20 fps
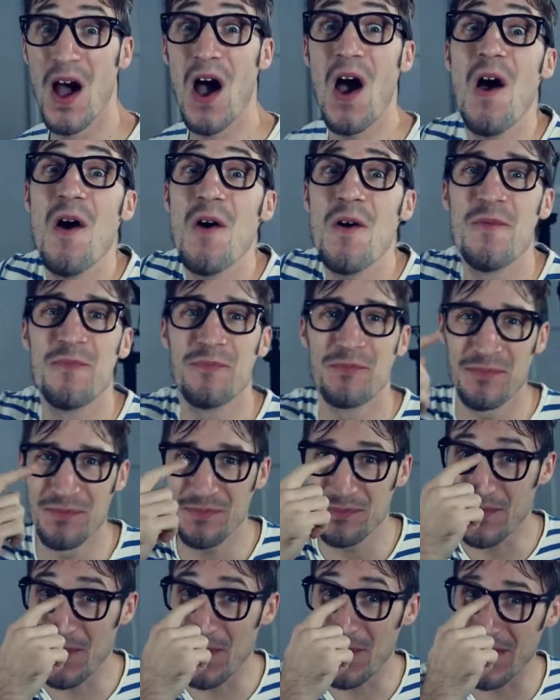Oh,
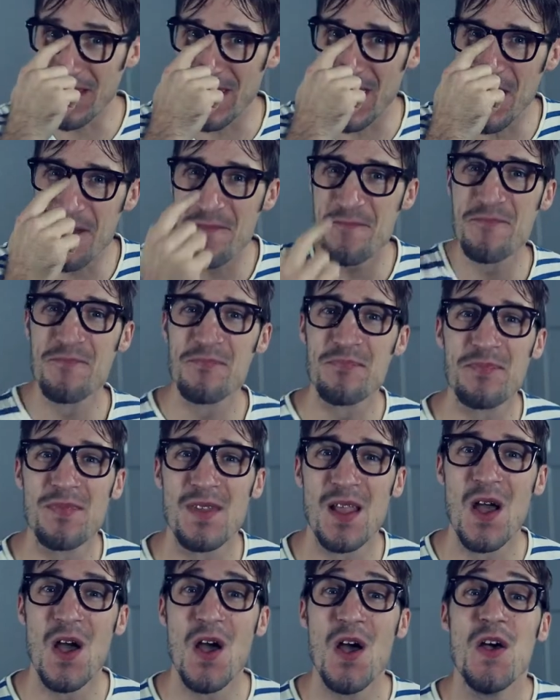okay.
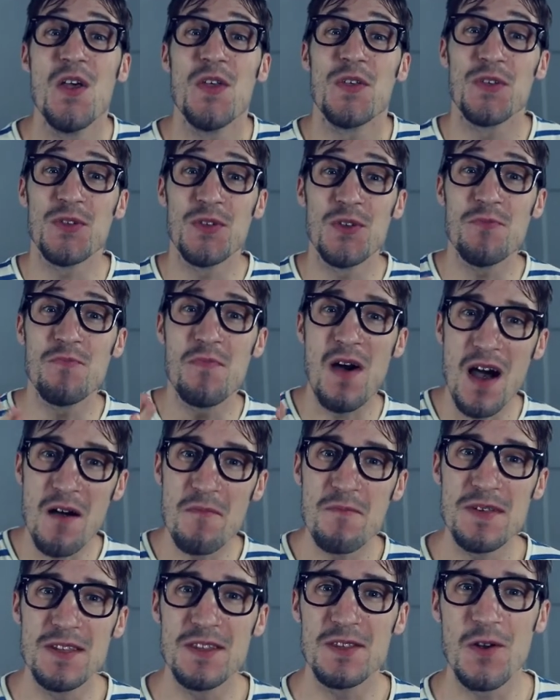So the
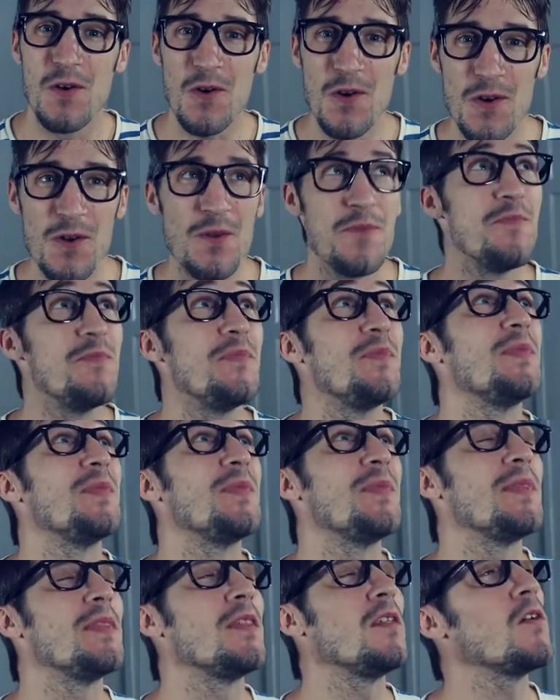Barbie doll...
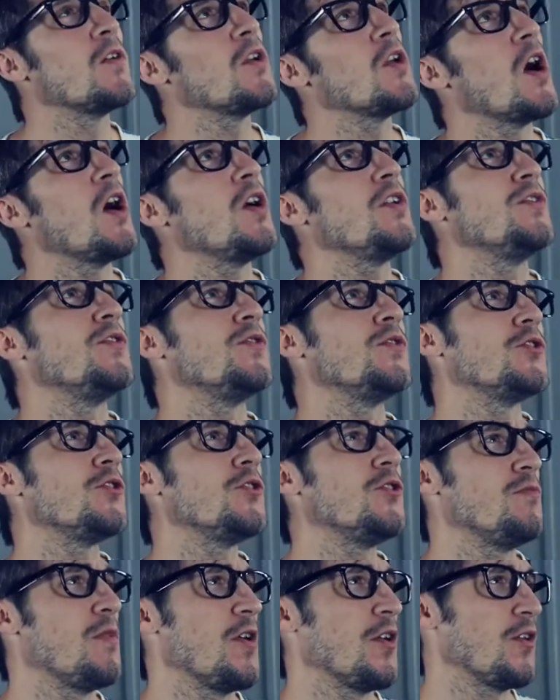No, guys, don't
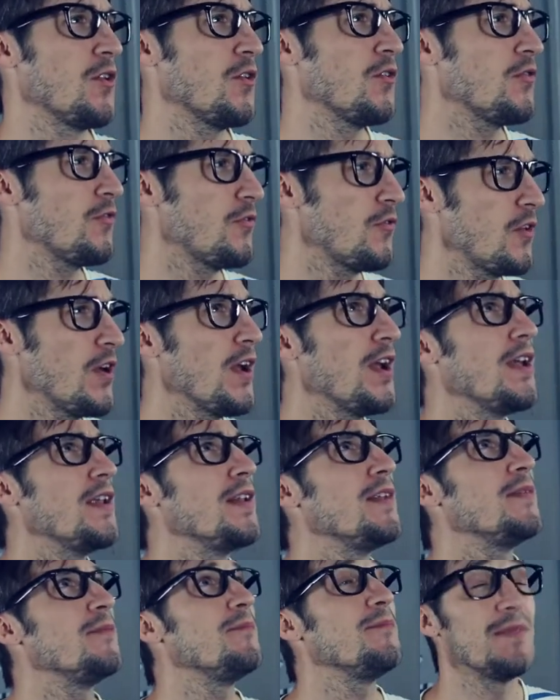show my
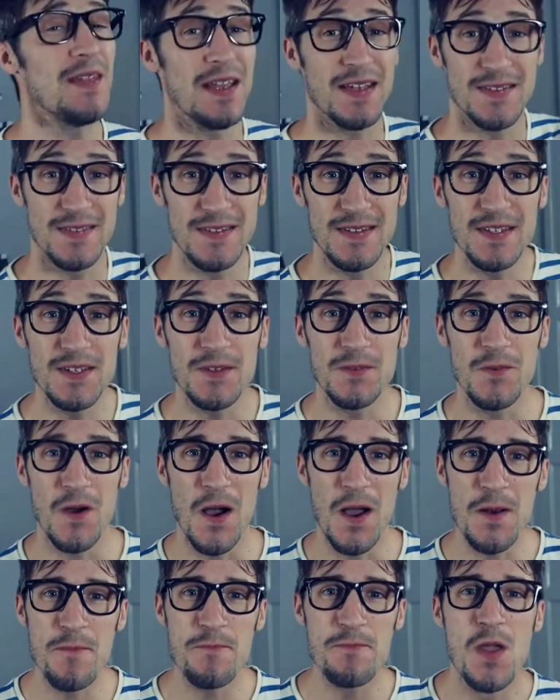girlfriend. Yes, this
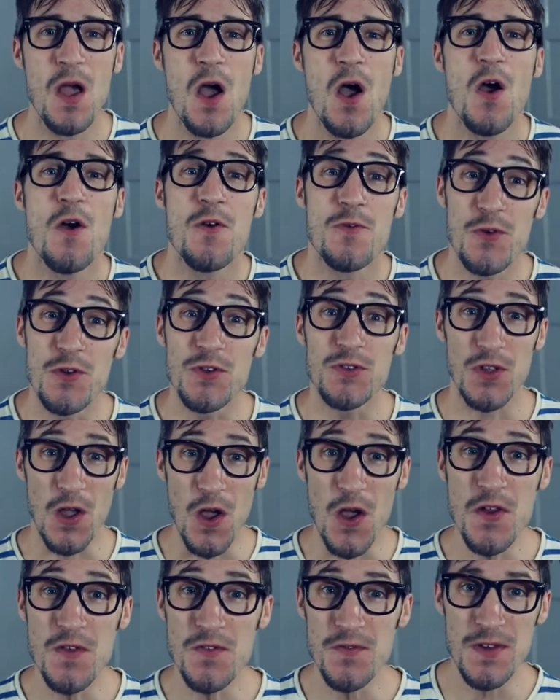one was
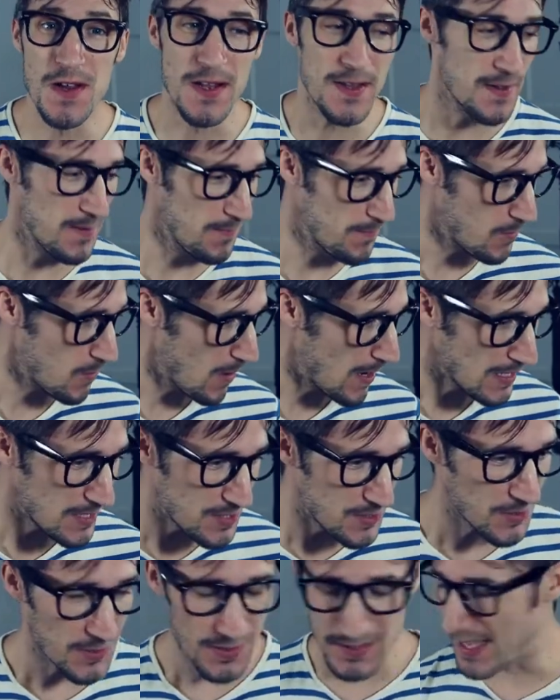unveiled... Where is your